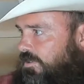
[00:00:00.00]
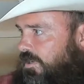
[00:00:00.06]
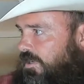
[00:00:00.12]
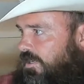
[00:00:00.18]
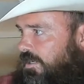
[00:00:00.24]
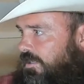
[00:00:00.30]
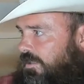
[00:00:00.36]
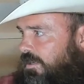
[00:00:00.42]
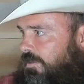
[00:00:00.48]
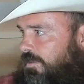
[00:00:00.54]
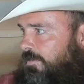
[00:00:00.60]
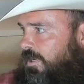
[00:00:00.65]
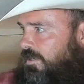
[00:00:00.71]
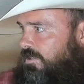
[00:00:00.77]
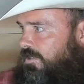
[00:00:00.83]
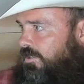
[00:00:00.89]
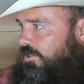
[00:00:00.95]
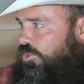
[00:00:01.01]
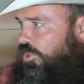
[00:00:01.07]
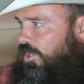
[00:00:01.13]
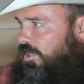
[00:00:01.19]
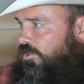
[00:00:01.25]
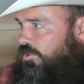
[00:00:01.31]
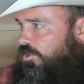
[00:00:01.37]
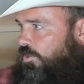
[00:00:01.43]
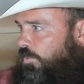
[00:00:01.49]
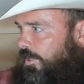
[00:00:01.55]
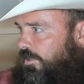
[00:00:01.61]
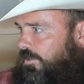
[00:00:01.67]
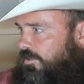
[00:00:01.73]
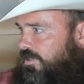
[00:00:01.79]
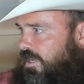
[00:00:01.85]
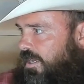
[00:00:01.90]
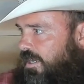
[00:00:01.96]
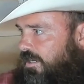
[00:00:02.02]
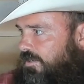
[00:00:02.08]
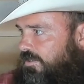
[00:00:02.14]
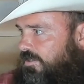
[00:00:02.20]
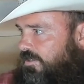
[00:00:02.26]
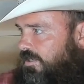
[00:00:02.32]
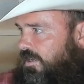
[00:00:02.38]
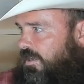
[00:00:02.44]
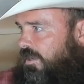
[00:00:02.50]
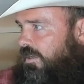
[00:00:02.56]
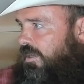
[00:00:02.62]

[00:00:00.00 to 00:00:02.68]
said, Elon Musk changed Twitter to X